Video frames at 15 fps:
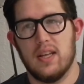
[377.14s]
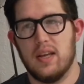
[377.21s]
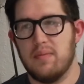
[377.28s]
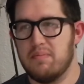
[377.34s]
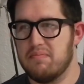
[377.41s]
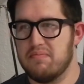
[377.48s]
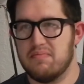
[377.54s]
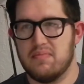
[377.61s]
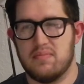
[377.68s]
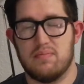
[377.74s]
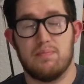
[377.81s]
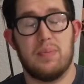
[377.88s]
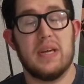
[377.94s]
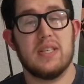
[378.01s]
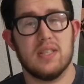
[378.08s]
It
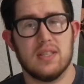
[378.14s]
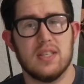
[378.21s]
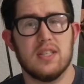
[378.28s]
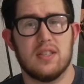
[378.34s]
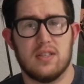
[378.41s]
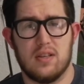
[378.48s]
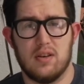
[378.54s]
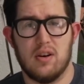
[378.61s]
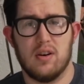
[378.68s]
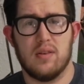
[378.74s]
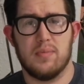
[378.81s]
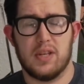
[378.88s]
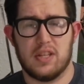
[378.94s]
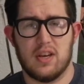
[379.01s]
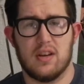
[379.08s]
basically
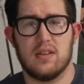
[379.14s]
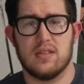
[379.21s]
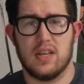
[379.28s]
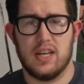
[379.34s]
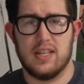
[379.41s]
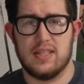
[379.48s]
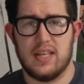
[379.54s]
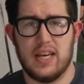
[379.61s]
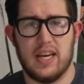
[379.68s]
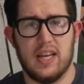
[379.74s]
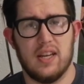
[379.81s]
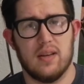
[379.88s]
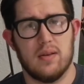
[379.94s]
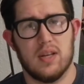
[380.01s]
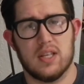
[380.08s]
turned McDonald's on its
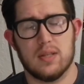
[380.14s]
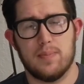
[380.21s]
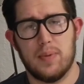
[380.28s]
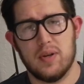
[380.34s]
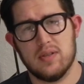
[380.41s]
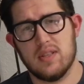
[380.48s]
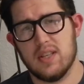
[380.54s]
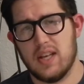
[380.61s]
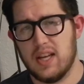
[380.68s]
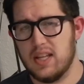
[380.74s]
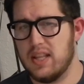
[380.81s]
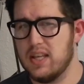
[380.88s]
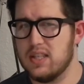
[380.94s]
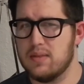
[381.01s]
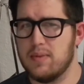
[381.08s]
head. It exposed a
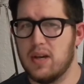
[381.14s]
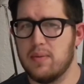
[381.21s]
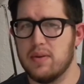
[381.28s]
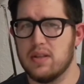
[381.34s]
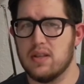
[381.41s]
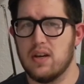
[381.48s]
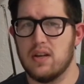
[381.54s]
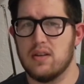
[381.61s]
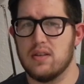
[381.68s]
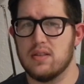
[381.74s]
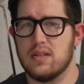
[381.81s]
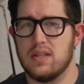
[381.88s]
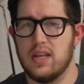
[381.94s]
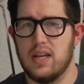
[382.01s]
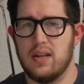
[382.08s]
lot of things about
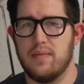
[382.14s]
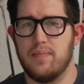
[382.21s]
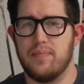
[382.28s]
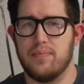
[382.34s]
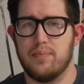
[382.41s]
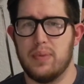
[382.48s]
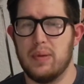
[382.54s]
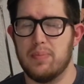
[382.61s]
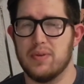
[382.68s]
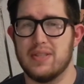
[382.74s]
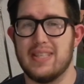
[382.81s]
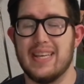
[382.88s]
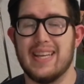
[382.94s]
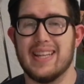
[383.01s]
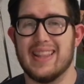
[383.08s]
McDonald's that
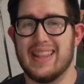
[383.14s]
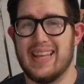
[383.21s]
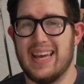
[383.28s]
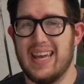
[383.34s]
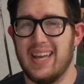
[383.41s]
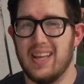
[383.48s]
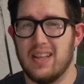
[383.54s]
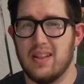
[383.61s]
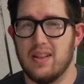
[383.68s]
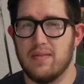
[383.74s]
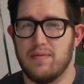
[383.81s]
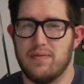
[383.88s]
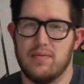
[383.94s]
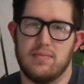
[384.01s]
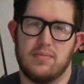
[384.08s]
people didn't like,
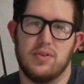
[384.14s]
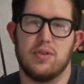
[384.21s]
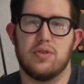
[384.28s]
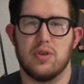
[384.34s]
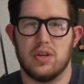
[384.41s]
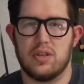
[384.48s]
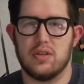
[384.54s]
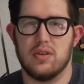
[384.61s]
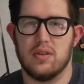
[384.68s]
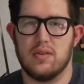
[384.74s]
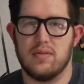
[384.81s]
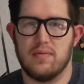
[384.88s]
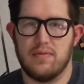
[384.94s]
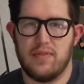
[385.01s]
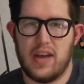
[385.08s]

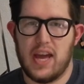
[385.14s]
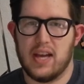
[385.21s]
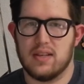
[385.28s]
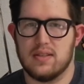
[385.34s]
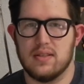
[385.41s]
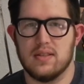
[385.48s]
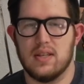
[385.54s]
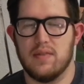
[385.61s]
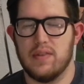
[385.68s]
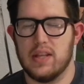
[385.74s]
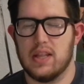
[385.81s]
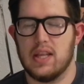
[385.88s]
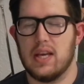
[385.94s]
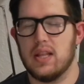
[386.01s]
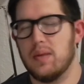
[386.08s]
nutritional facts and stuff
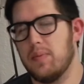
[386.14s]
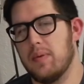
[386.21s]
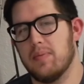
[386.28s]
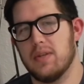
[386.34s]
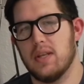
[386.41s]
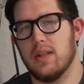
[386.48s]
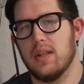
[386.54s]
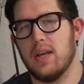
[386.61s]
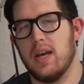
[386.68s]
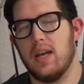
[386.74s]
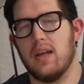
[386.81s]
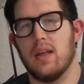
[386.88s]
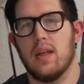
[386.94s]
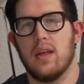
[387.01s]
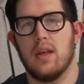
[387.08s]
like that that people didn't
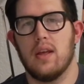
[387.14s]
like.